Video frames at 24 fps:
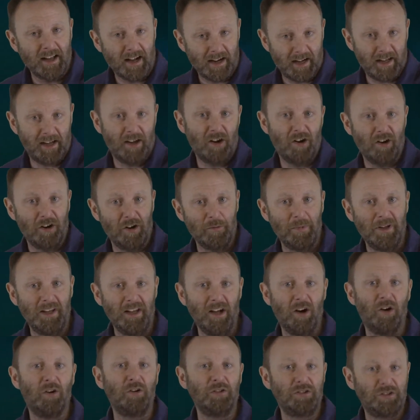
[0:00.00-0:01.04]
economy
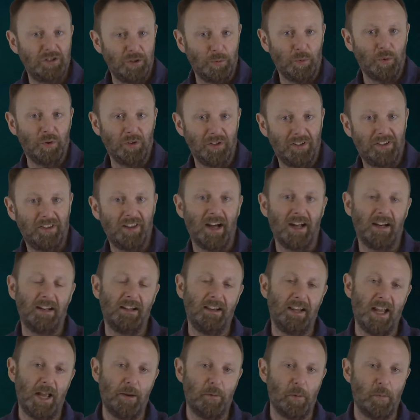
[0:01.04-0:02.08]
or towards that
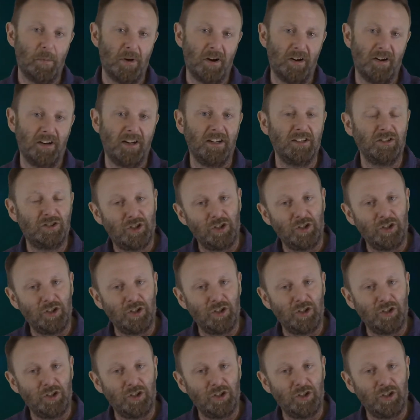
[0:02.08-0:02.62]
labour market.